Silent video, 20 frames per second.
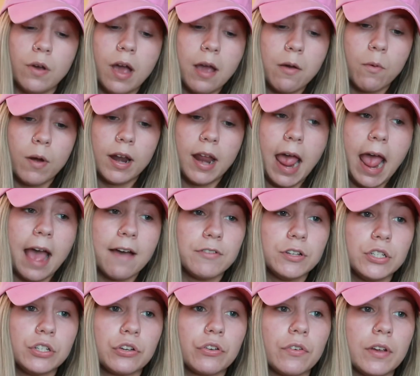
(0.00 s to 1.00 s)
I want to have
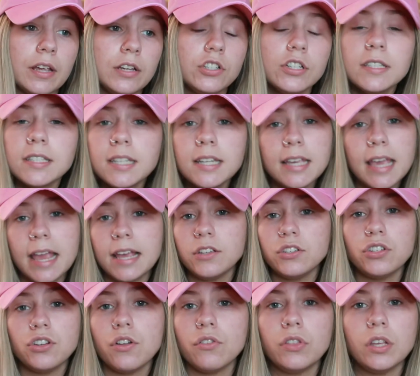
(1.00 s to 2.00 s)
a degree just in
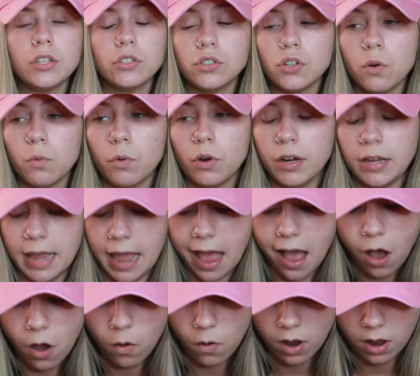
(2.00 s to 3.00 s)
case, things don't work
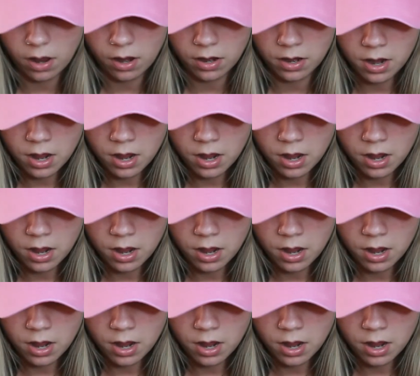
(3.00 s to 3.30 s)
out,